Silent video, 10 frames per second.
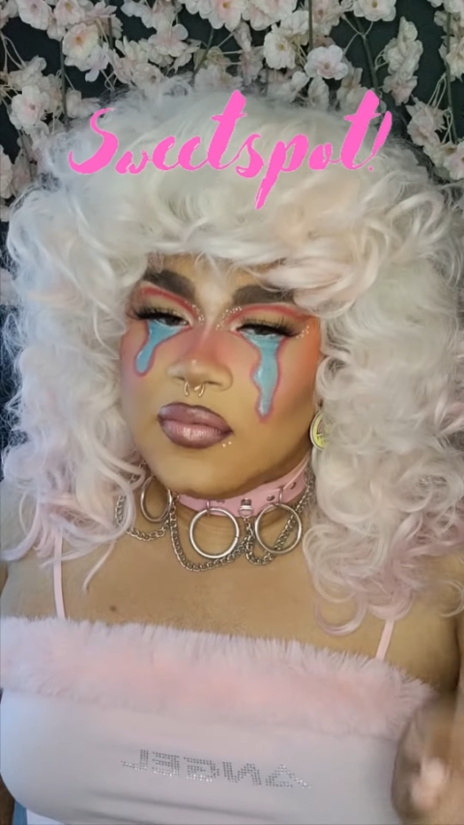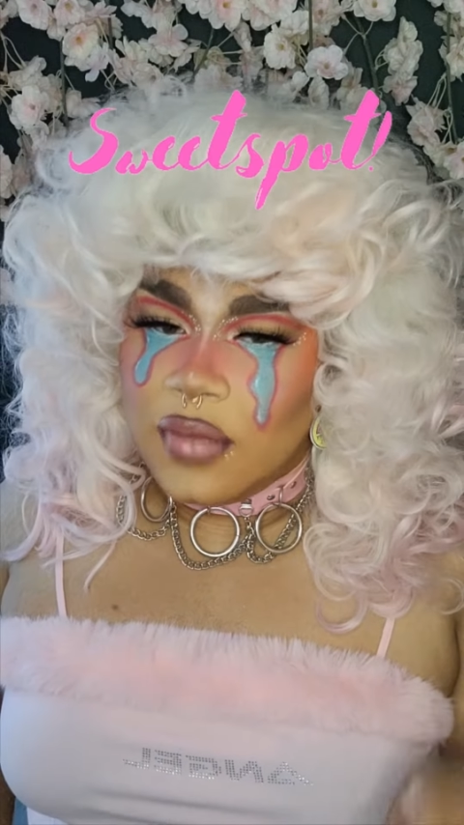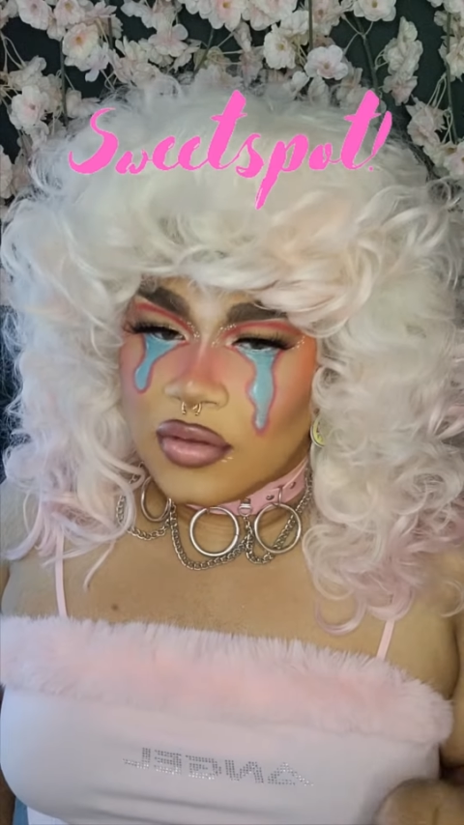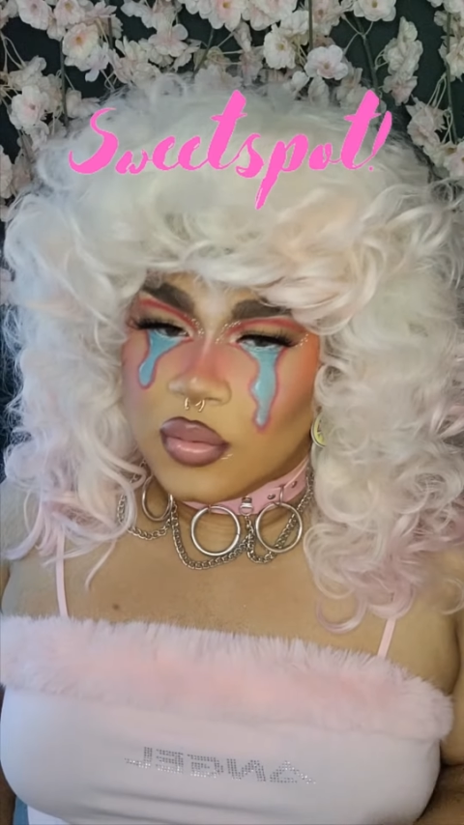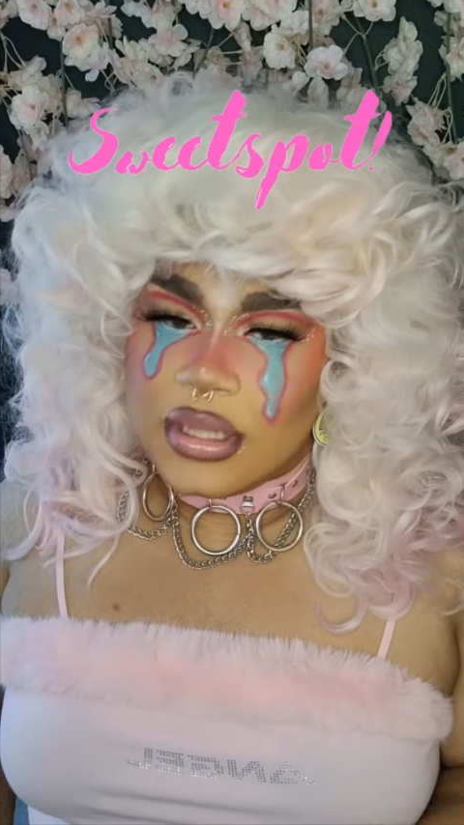
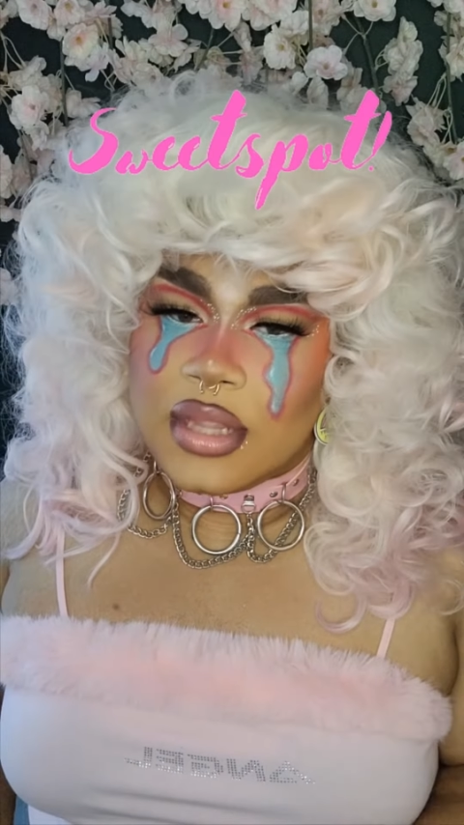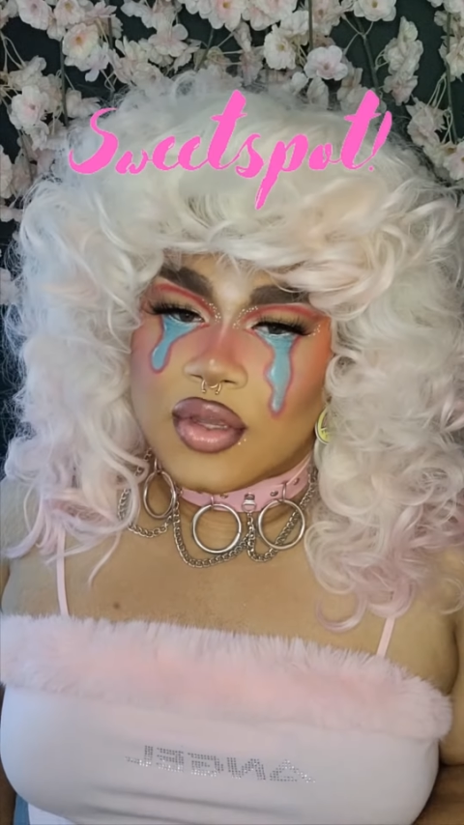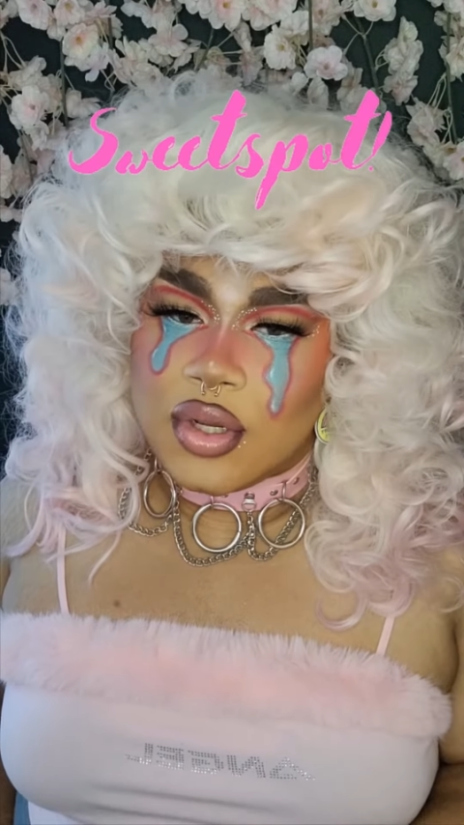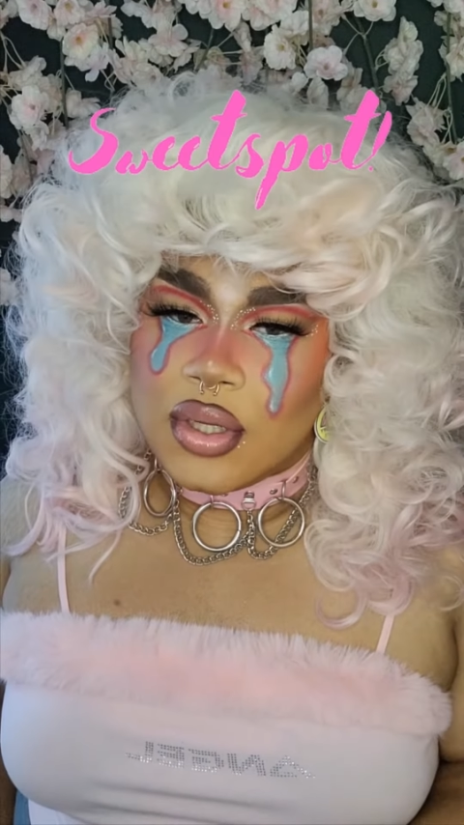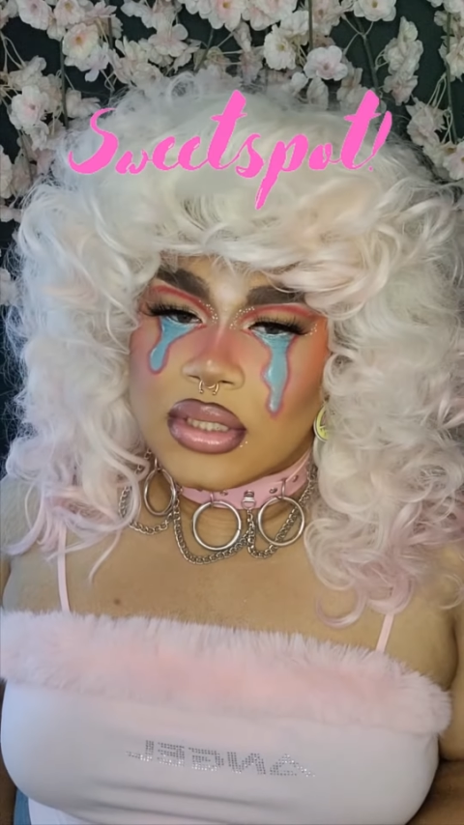fucked with the
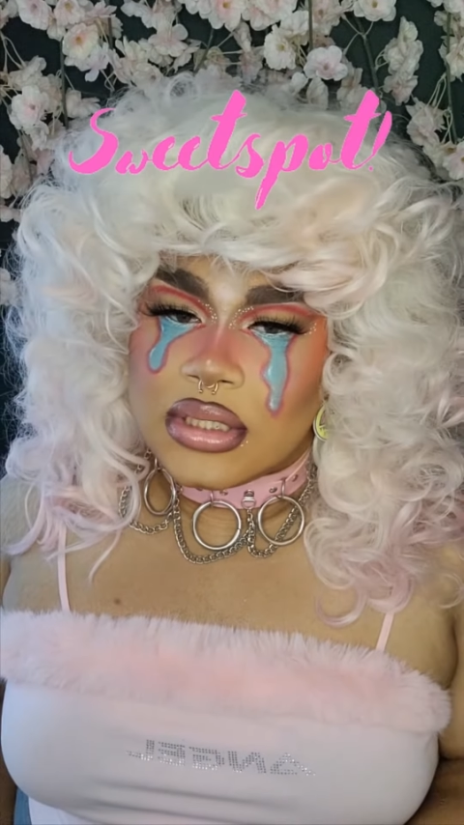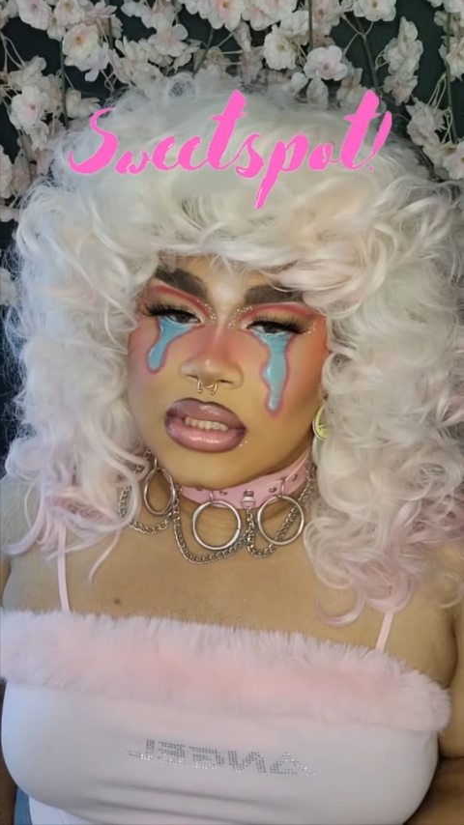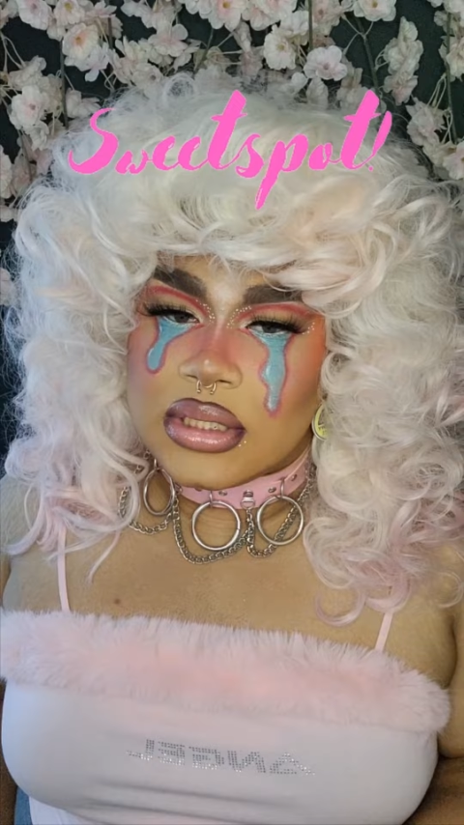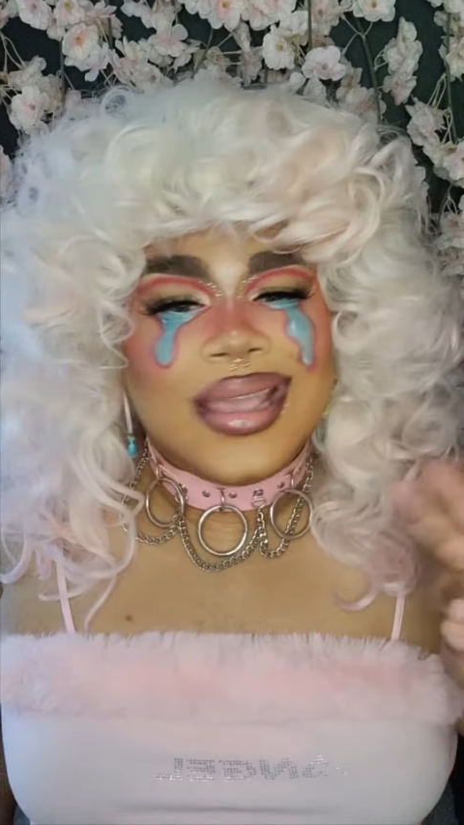other girls.